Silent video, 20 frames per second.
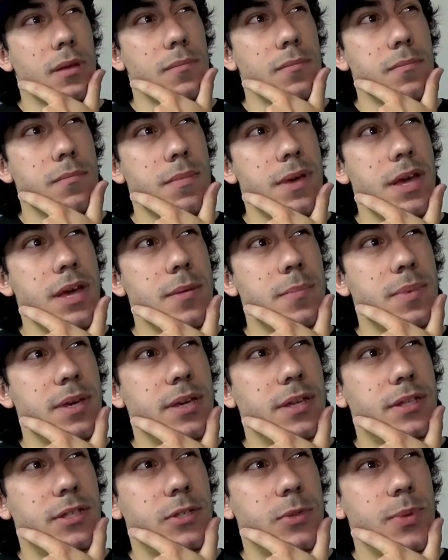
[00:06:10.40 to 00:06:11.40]

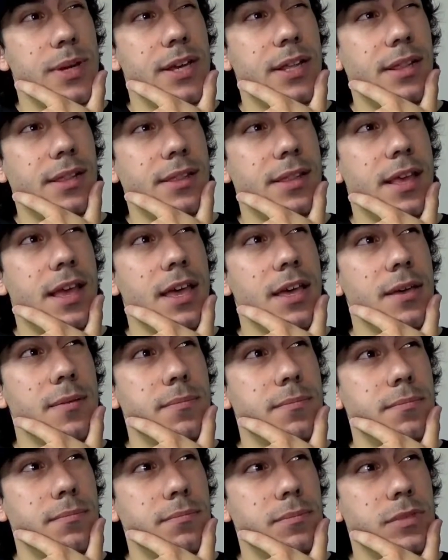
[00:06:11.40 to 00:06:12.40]
Maybe its real
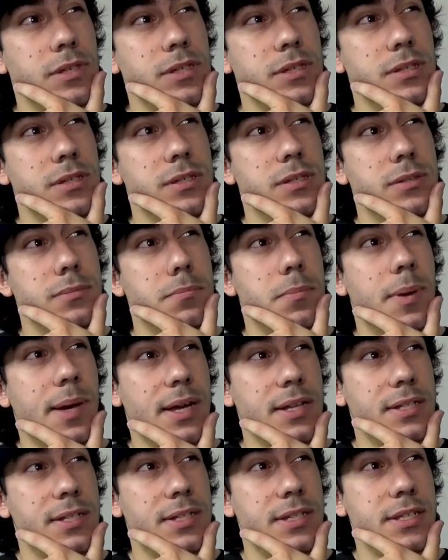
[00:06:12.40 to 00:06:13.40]
name is
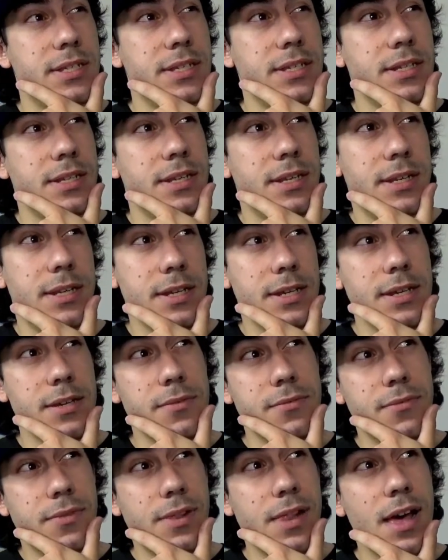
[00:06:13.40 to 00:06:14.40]
Bacchy
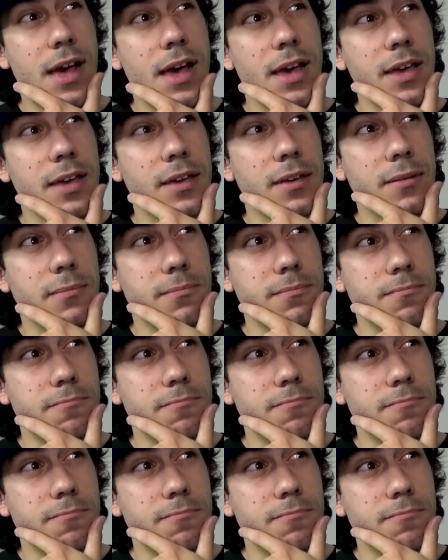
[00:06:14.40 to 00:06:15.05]
D-Fly?